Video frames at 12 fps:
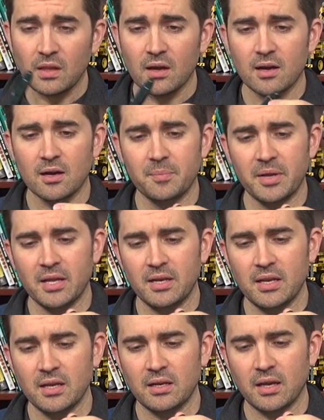Um,
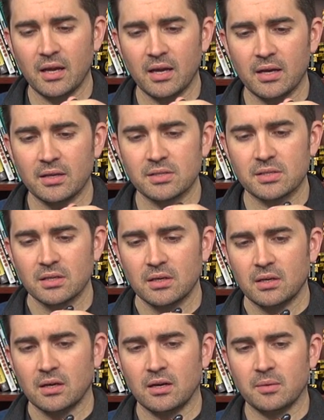and it has
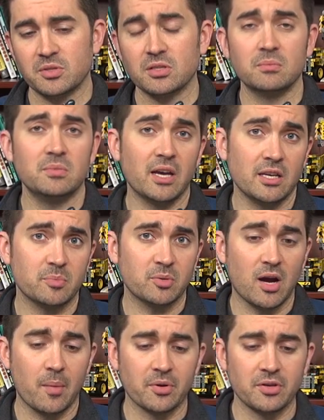um, some nice
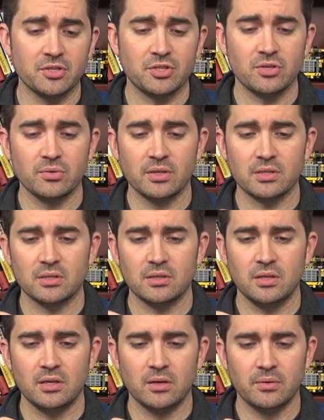properties to it.
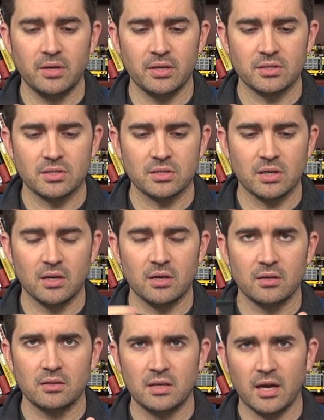You know, it's
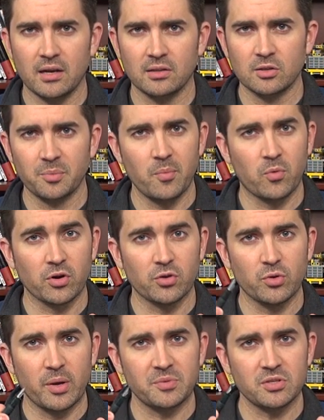uh, got a little bit more
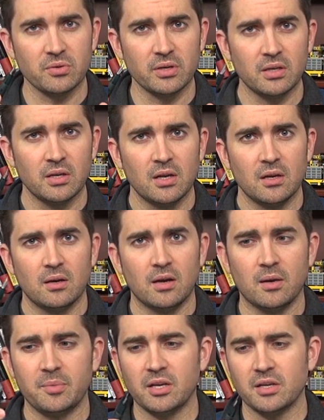grip to it
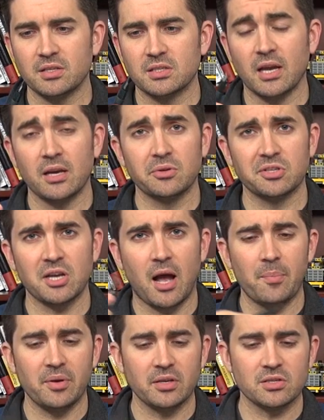uh, because it's
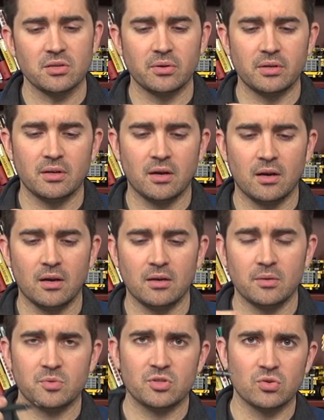hygroscopic, so it uh,
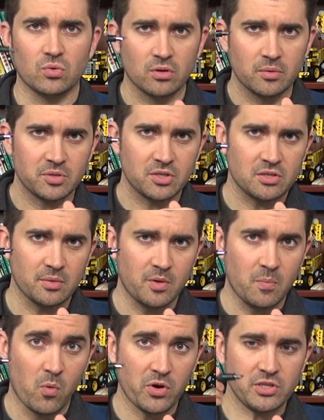absorbs some of
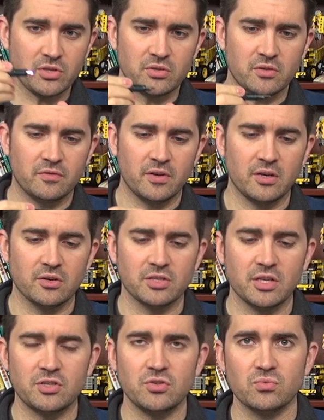the moisture in your fingers
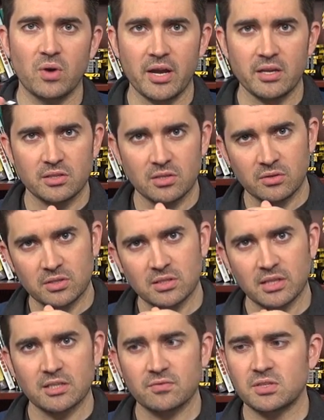as you write, so it's
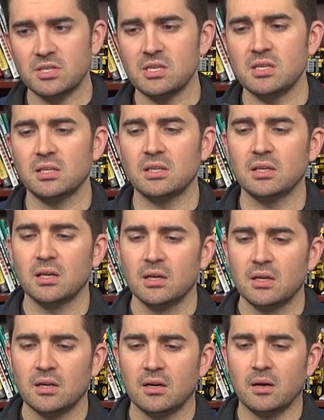less fatiguing.
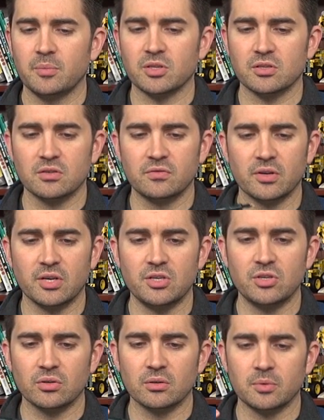Um, it's also very
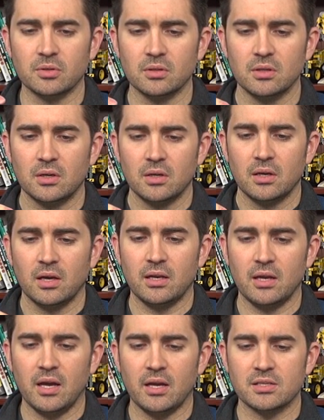durable, and
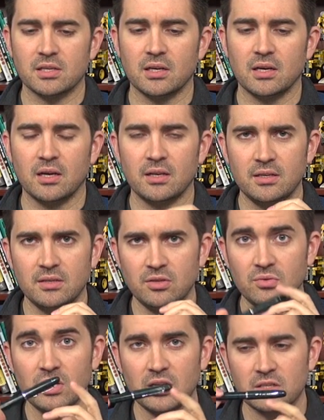it has a, a
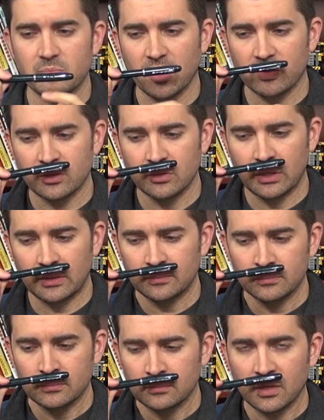unique smell to it
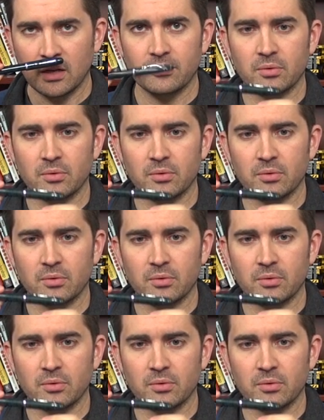kind